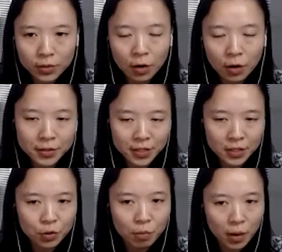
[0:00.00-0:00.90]
correlating
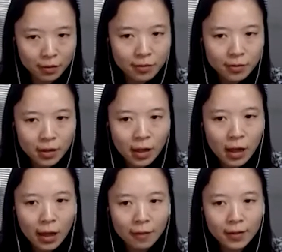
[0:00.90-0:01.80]
to months,
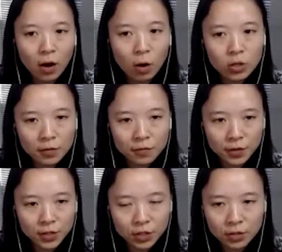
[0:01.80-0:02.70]
and there are ocean
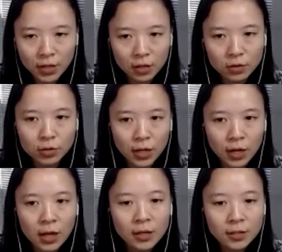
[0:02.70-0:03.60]
features, including
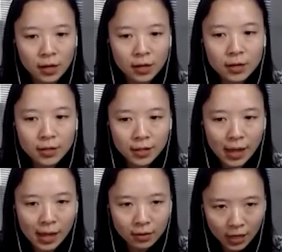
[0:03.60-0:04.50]
salinity
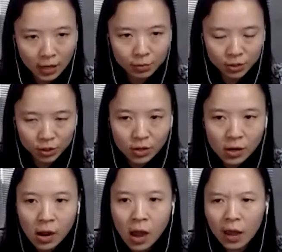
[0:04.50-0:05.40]
and temperature,
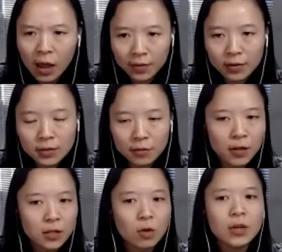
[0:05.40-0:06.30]
and there are
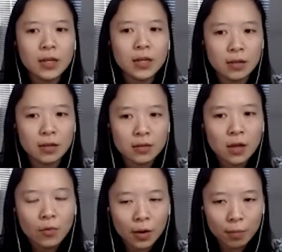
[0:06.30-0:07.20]
different locations,
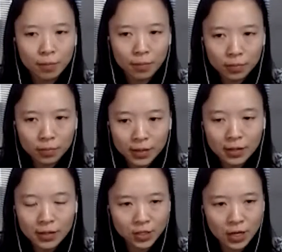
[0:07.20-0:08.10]

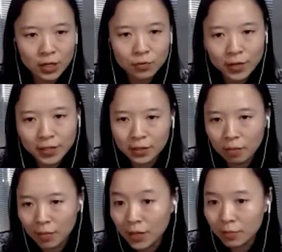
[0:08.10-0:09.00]
basically generating the
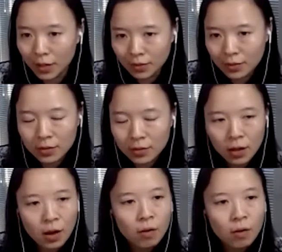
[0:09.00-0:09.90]
measurements.
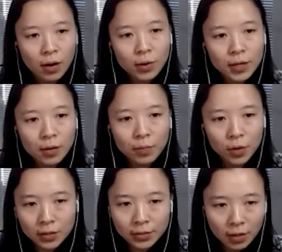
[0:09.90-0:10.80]
Right? We can
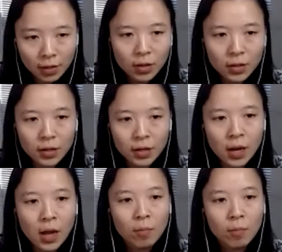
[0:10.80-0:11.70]
build a similar
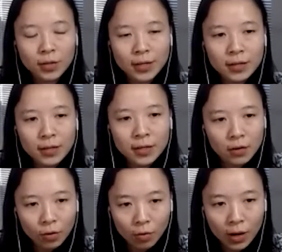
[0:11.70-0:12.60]

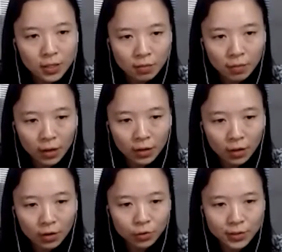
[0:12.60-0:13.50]
multilinear regression
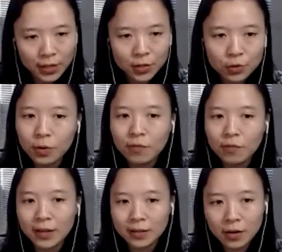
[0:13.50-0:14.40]
model using
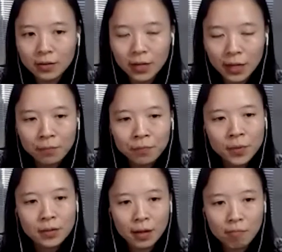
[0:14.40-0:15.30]
supervised learning
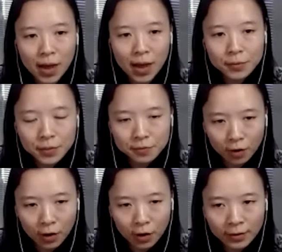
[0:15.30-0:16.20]
that maps
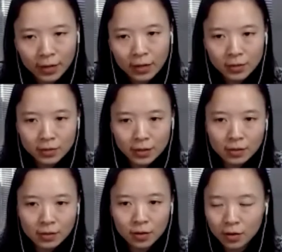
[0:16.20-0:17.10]
from the
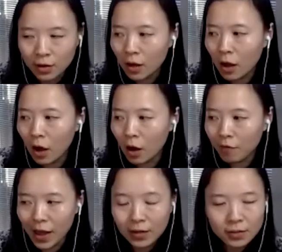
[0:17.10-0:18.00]
tensor of
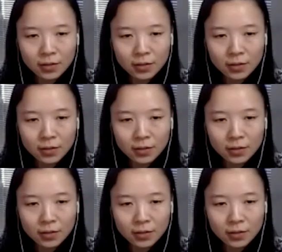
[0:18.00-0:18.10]
X